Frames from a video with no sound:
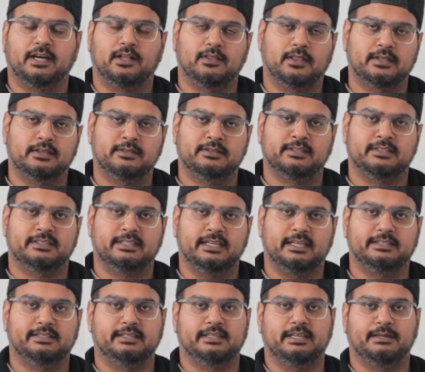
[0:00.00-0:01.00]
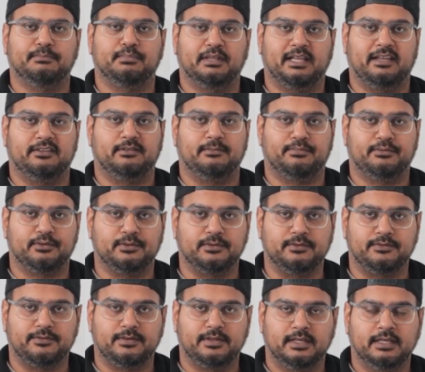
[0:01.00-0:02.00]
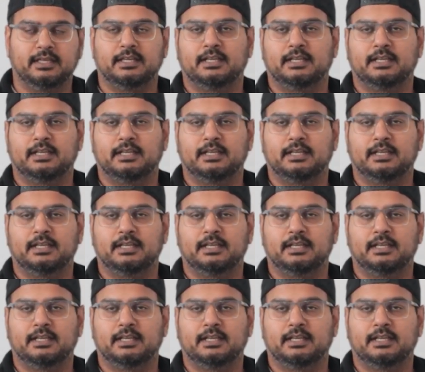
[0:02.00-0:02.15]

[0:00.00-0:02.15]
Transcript: How long does it take to get plans approved?